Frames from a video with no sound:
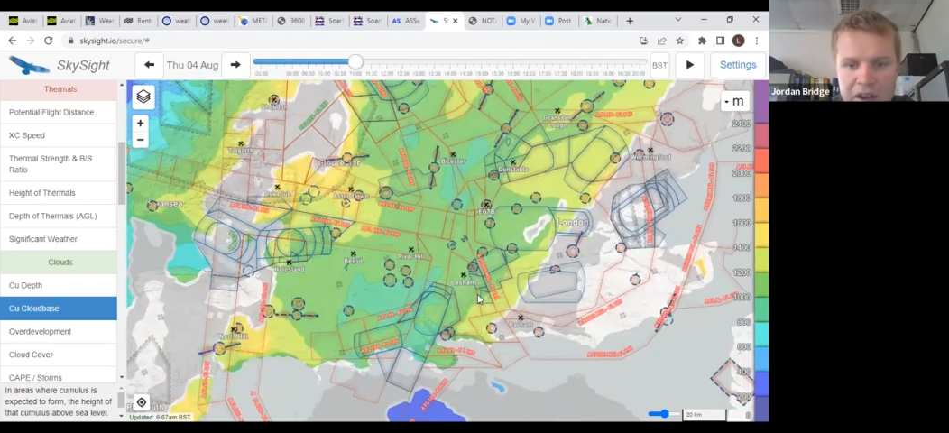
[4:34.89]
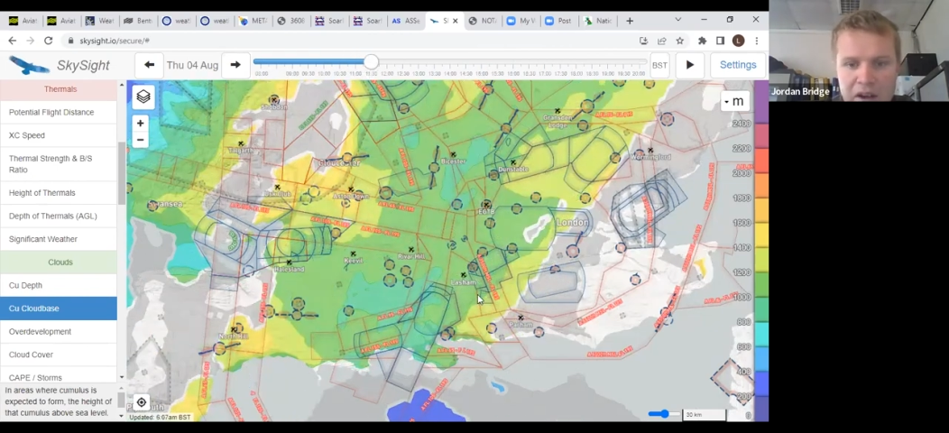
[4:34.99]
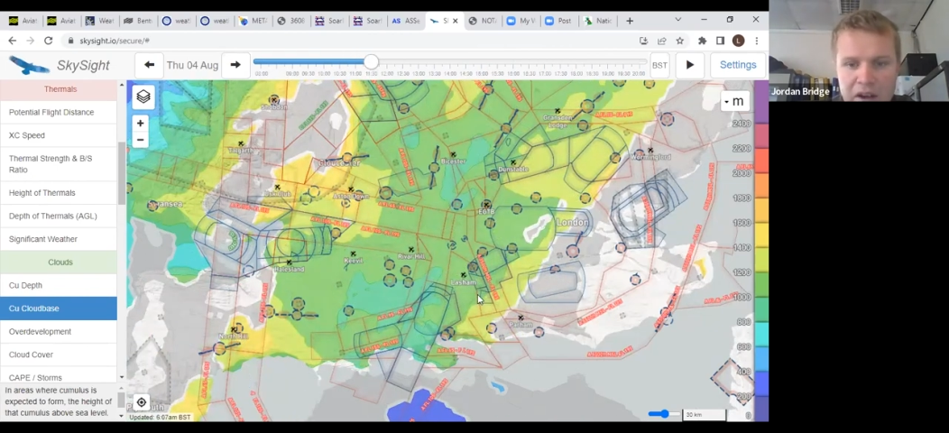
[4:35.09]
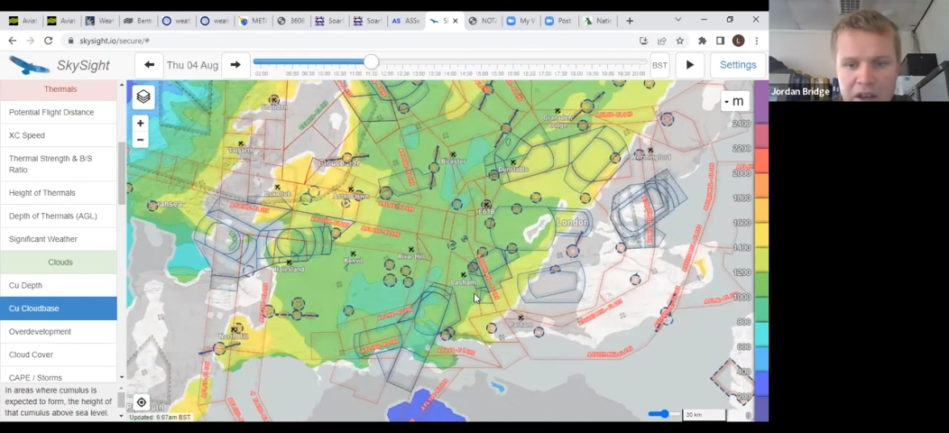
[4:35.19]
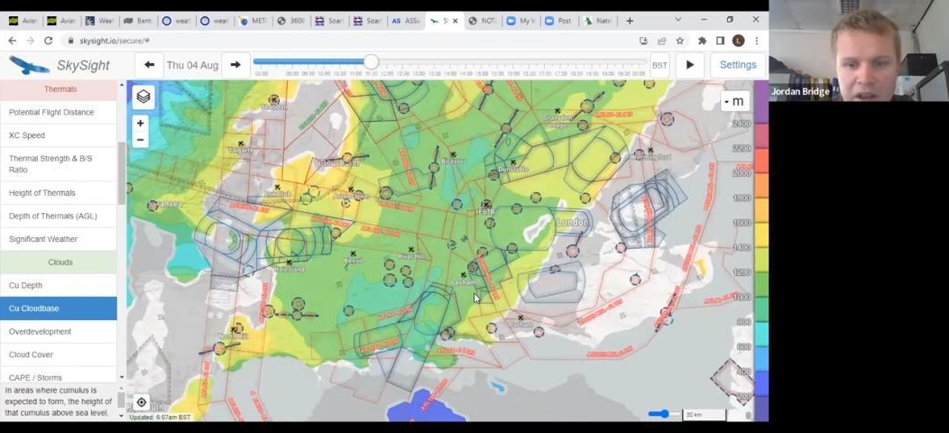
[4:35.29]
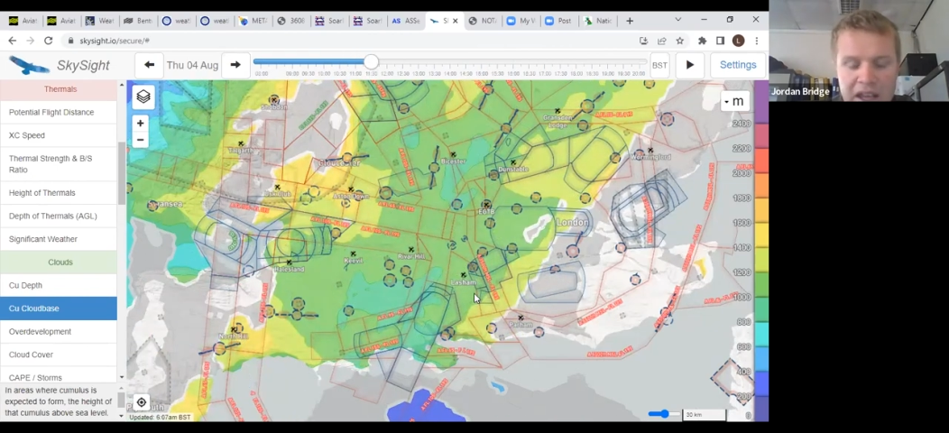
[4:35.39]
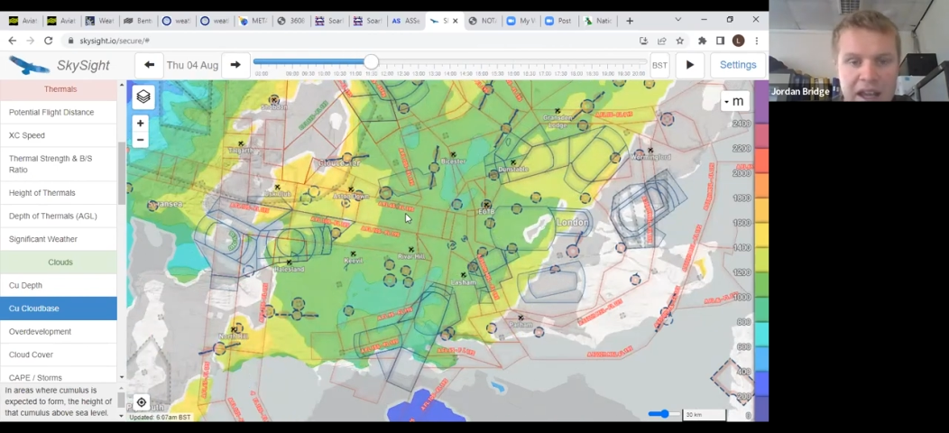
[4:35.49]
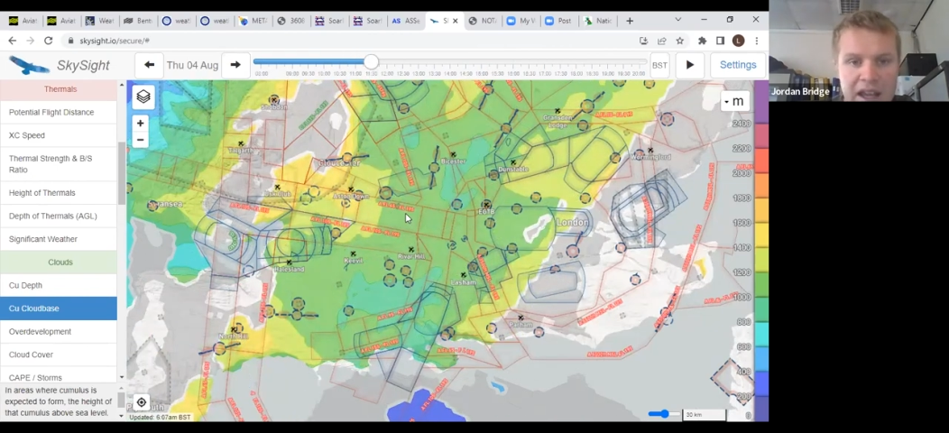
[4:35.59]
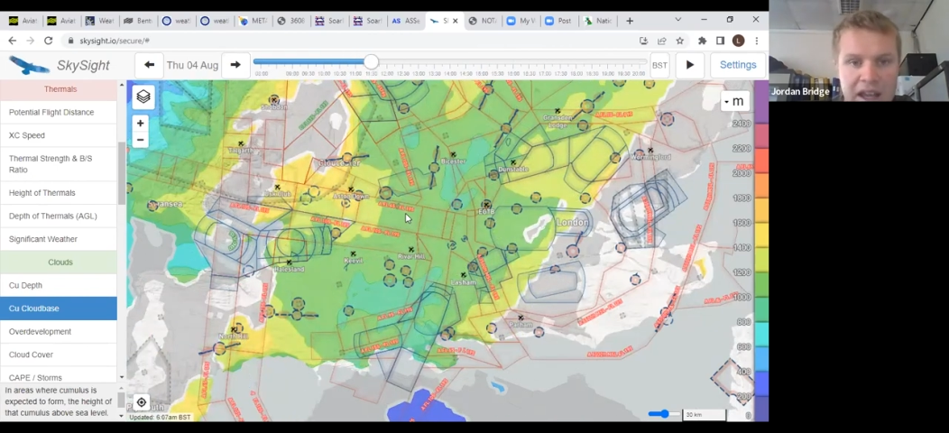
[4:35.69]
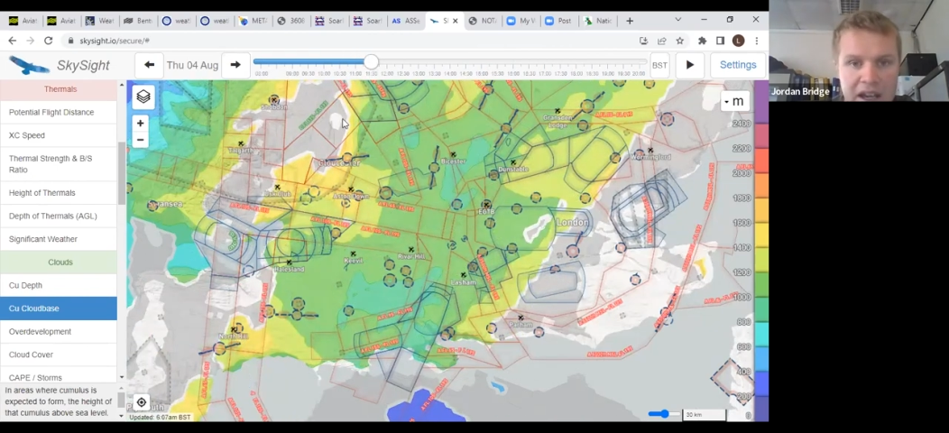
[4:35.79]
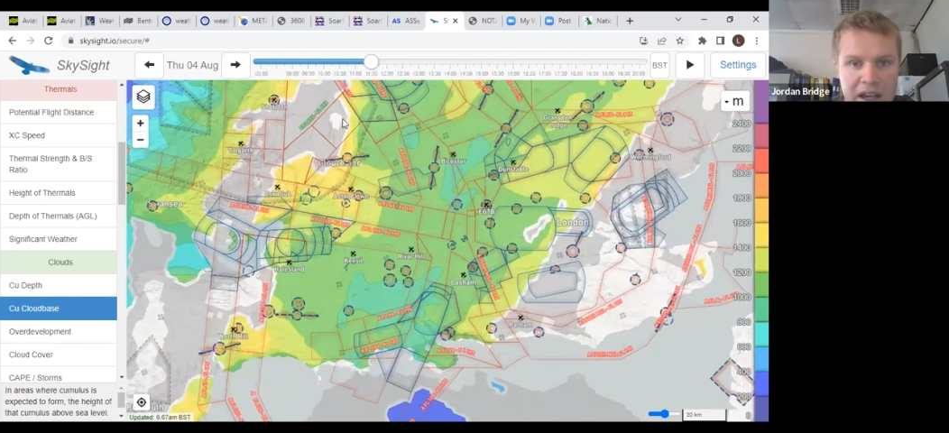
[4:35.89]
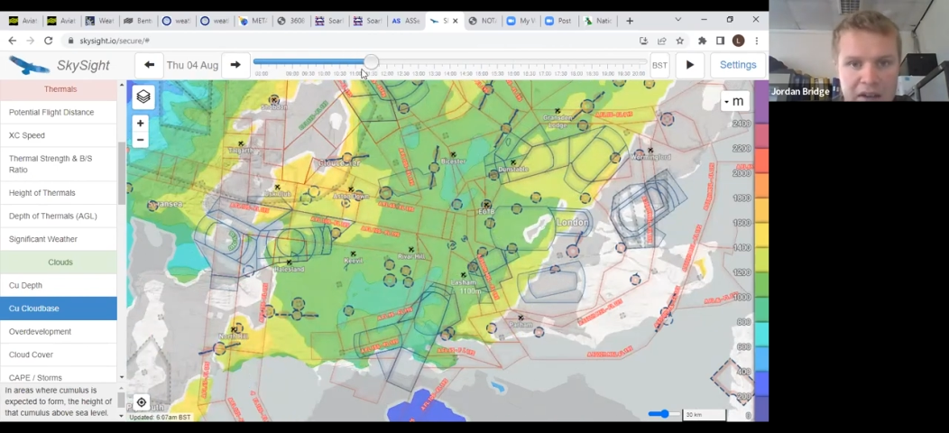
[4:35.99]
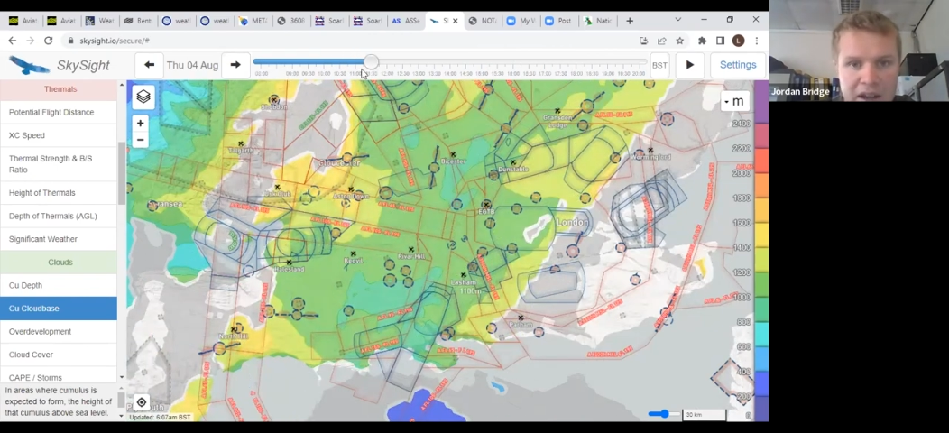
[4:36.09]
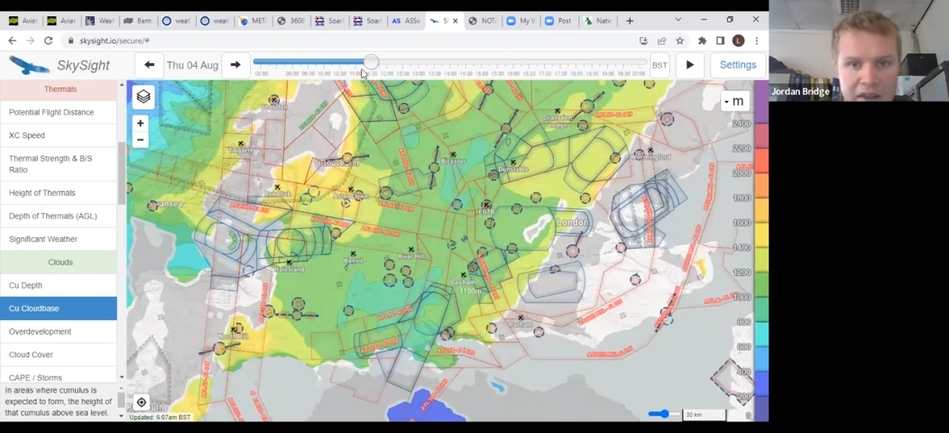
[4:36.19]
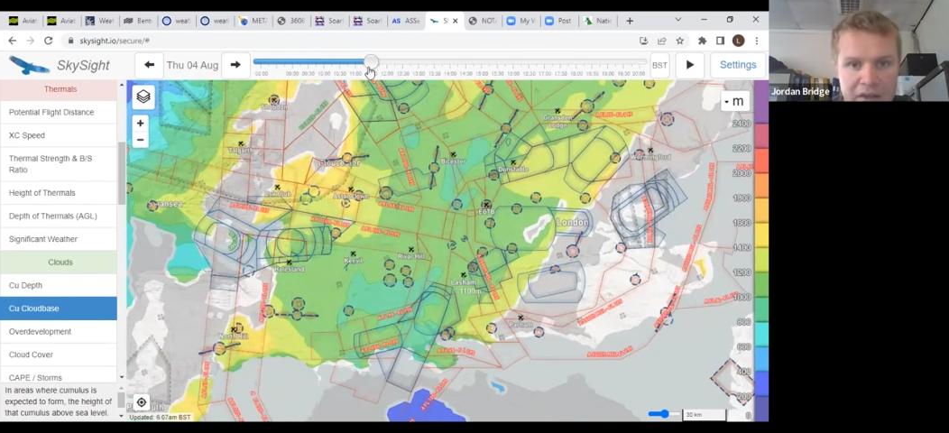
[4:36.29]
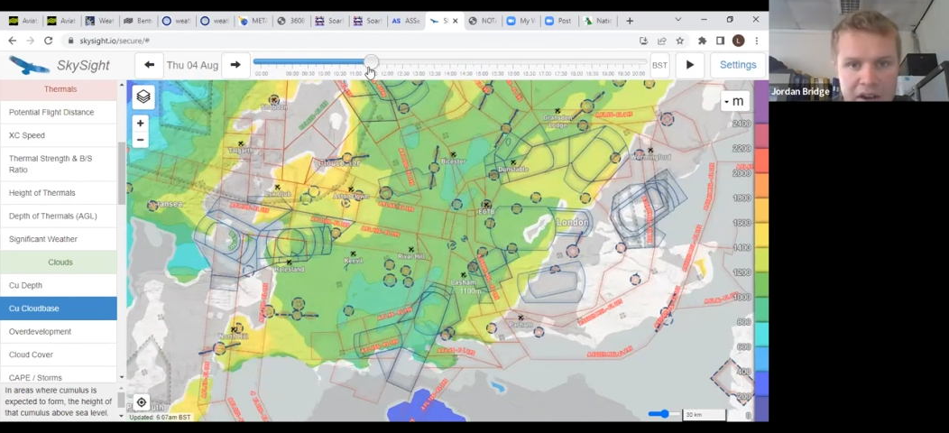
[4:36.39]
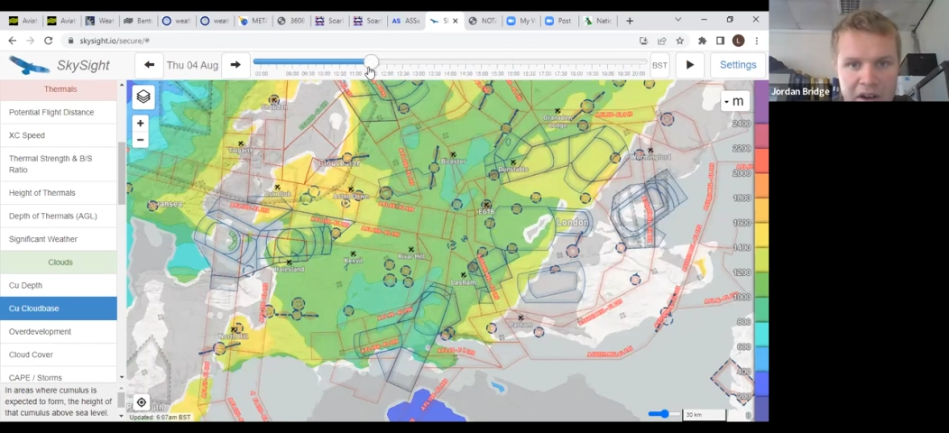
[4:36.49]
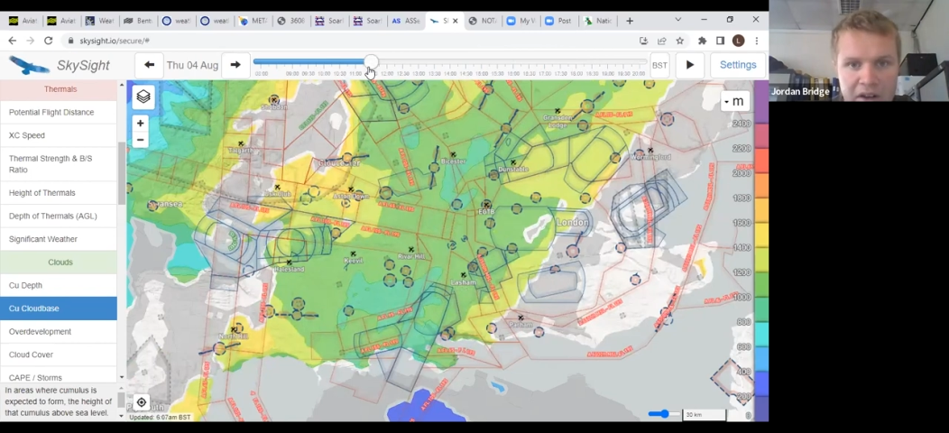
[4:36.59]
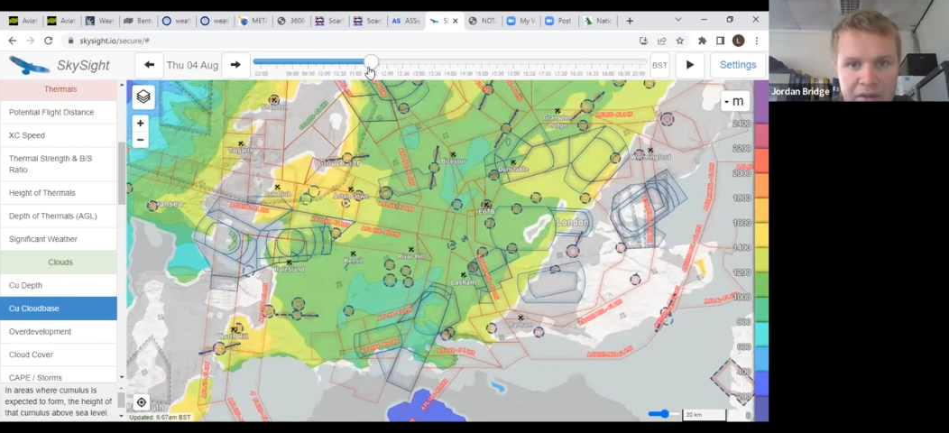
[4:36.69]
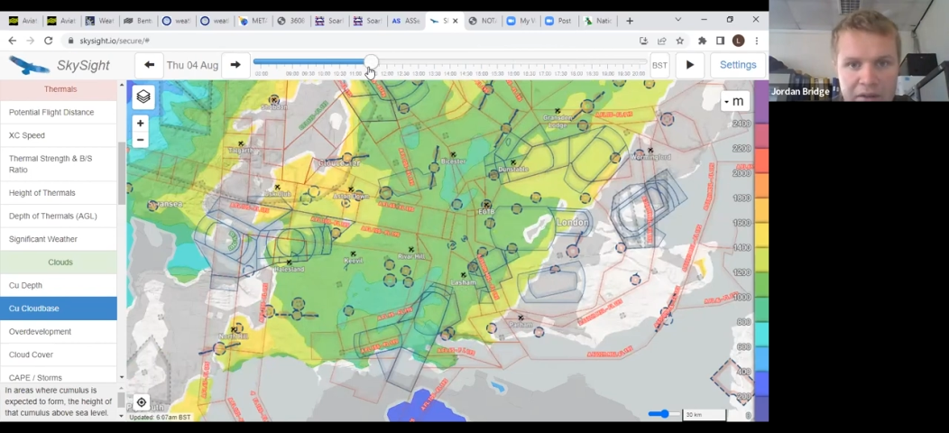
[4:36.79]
looking here at around 3,500